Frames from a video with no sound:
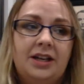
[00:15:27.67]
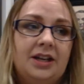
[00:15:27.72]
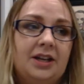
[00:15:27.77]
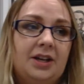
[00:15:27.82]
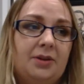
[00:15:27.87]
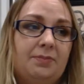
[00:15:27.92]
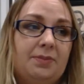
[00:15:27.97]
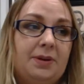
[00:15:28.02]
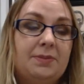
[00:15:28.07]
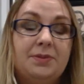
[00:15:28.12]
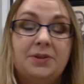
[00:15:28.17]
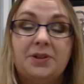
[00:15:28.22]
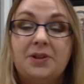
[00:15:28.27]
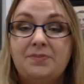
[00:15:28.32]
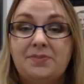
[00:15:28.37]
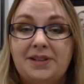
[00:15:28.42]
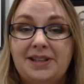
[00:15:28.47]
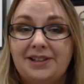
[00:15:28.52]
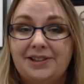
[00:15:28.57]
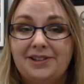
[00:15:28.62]
People can
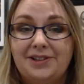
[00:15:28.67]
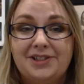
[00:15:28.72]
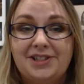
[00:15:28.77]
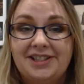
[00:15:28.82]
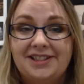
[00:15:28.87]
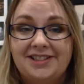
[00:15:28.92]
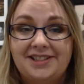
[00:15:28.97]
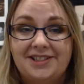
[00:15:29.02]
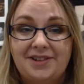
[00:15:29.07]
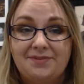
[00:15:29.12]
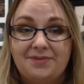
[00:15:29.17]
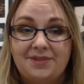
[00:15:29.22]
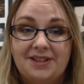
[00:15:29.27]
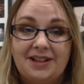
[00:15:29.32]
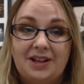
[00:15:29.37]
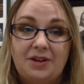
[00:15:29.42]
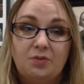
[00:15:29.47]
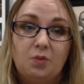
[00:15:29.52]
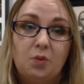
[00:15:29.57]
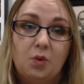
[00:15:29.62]
be allergic to something
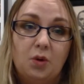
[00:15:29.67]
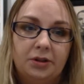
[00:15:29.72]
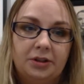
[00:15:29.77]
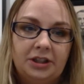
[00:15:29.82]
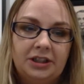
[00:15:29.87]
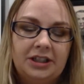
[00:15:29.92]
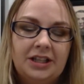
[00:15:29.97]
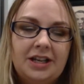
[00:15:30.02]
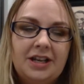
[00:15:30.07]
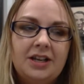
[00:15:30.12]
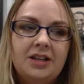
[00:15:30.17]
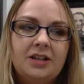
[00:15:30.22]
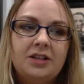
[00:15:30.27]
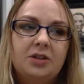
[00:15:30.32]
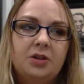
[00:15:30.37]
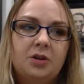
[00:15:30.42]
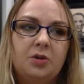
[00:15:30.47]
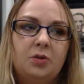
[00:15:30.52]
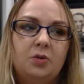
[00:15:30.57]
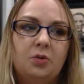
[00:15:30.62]
like water.
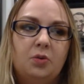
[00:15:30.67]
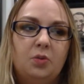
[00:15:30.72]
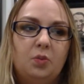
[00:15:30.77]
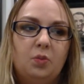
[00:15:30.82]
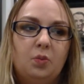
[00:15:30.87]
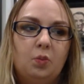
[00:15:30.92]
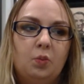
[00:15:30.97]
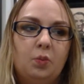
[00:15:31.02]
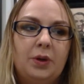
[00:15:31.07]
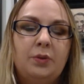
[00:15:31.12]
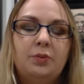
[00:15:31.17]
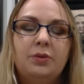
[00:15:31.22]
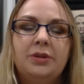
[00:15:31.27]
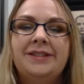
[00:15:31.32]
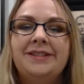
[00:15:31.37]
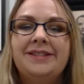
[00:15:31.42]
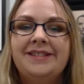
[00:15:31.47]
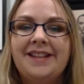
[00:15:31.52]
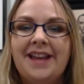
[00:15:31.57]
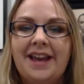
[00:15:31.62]
So we would
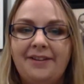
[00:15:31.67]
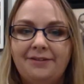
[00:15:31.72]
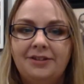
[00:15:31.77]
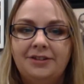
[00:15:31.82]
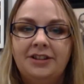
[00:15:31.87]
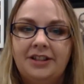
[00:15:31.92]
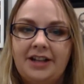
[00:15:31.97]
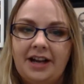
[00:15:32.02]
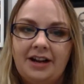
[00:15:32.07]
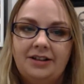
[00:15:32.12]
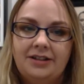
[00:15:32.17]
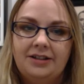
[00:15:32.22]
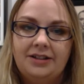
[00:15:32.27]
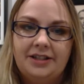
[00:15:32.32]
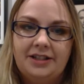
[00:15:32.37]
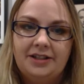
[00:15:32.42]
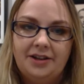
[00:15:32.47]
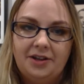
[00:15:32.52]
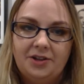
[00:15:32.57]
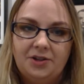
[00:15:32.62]
never
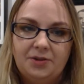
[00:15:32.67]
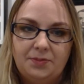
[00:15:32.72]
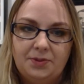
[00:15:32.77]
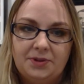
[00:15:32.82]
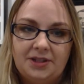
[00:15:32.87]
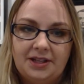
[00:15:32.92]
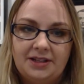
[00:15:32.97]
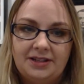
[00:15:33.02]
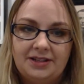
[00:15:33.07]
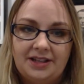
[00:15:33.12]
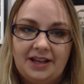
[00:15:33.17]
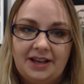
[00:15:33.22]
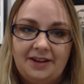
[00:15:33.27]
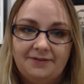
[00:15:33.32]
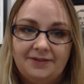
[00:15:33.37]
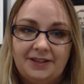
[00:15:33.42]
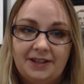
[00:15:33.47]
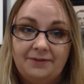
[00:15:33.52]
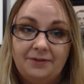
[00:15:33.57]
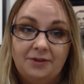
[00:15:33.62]
guarantee 100%
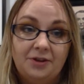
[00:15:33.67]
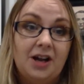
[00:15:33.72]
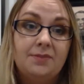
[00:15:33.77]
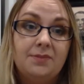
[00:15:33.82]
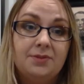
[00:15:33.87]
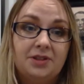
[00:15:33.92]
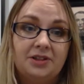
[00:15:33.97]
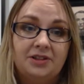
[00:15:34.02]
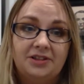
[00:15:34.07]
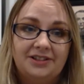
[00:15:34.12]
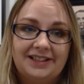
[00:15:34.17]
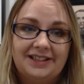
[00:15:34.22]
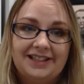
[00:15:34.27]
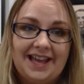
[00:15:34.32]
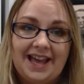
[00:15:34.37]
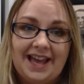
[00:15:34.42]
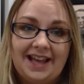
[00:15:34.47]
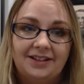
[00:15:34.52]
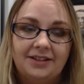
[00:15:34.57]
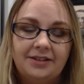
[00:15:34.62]
safety for absolutely
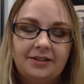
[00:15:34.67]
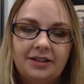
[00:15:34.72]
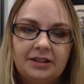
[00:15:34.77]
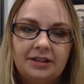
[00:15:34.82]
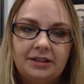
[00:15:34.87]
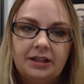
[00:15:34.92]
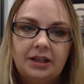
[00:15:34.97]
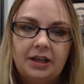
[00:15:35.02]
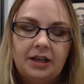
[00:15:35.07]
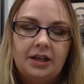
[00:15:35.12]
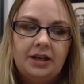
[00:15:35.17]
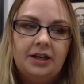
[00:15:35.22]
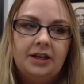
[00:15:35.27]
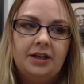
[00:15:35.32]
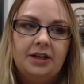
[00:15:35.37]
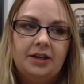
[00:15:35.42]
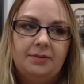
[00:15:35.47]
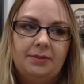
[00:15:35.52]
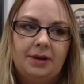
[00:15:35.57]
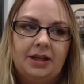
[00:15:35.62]
anything.
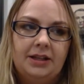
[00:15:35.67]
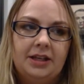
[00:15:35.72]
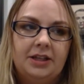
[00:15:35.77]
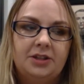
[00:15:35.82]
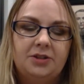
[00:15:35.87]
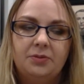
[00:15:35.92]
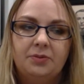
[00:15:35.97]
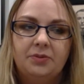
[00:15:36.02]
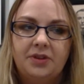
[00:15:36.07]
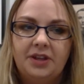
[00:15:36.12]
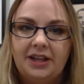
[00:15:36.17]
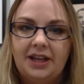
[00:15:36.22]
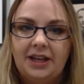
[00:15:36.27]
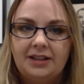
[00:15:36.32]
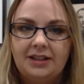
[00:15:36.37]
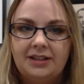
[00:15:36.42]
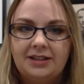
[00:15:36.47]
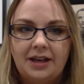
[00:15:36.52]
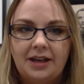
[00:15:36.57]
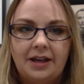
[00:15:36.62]
And I don't think
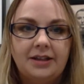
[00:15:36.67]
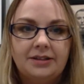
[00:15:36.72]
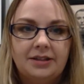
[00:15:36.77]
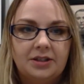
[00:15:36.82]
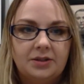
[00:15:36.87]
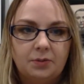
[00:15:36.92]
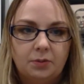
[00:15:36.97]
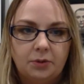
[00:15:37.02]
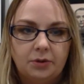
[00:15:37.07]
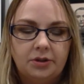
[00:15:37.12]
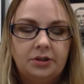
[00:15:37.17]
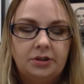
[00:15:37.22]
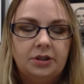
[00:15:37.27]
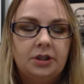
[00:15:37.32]
any scientist would.